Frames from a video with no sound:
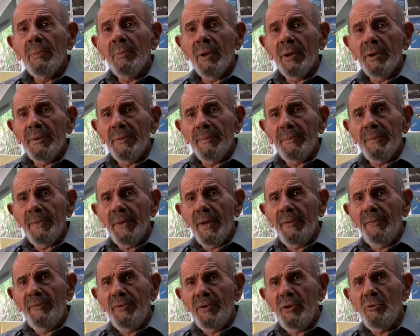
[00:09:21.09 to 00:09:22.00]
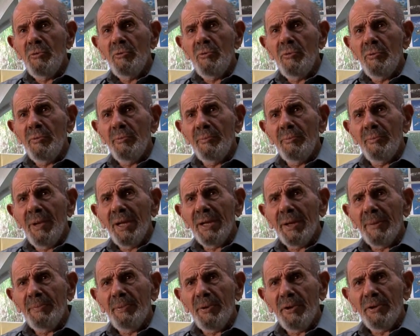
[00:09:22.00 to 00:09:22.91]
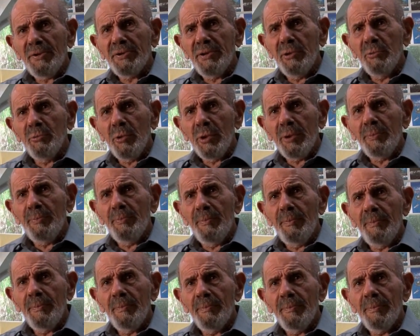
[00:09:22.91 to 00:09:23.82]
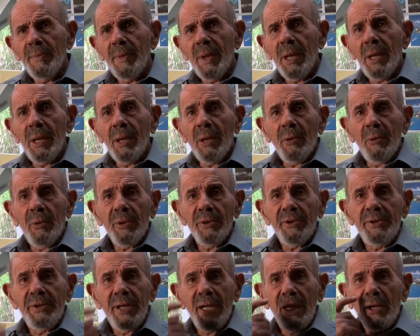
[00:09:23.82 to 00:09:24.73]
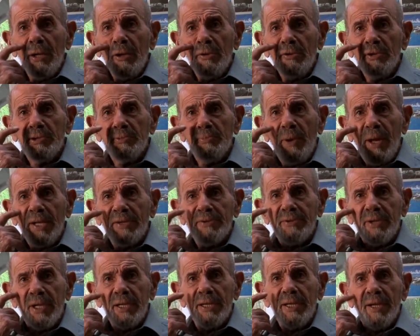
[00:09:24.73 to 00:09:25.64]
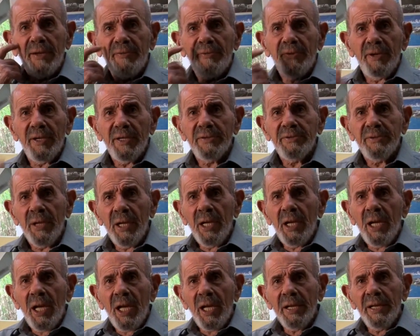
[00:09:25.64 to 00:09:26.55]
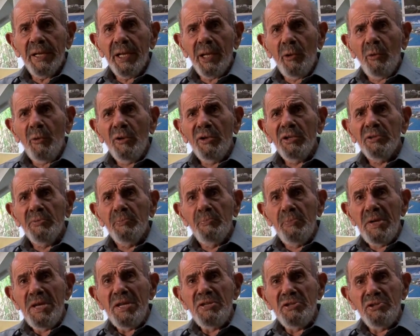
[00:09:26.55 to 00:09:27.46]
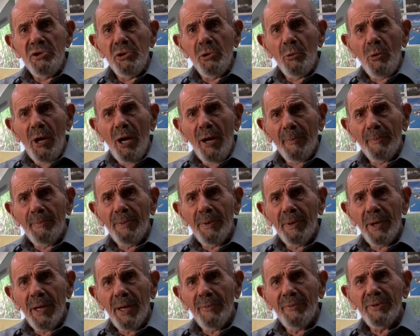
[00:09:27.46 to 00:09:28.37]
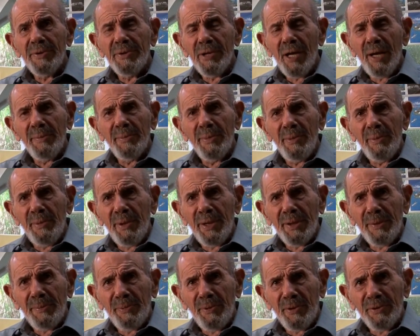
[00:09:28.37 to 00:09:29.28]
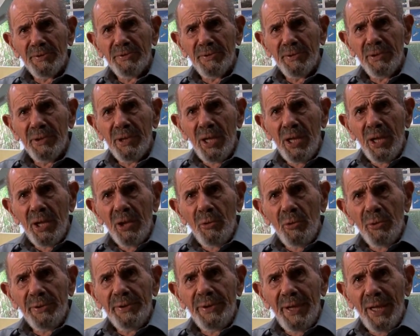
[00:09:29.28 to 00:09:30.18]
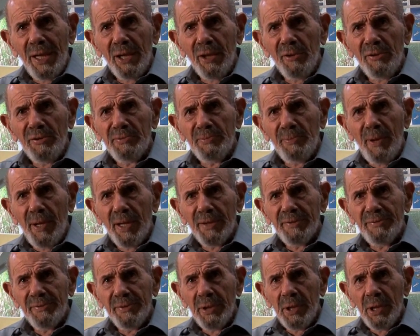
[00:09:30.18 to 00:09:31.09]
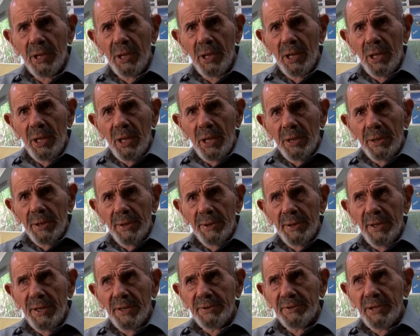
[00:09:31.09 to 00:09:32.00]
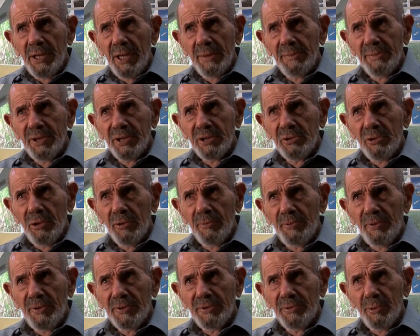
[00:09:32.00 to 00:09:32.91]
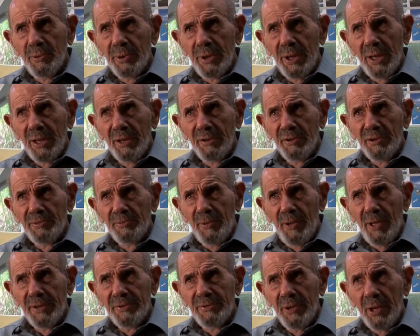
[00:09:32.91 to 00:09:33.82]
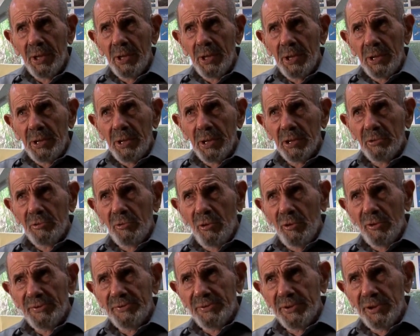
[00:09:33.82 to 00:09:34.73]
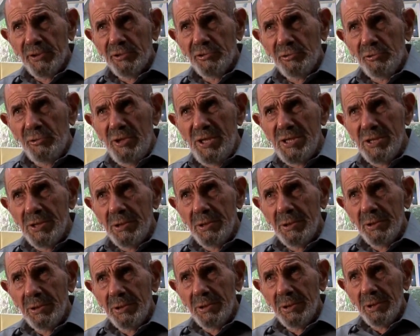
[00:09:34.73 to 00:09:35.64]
But if you met a person with yellow spots on their face, and they always beat you up every time you met a person with yellow spots, the next time you saw a person with yellow spots, you'd cross the street.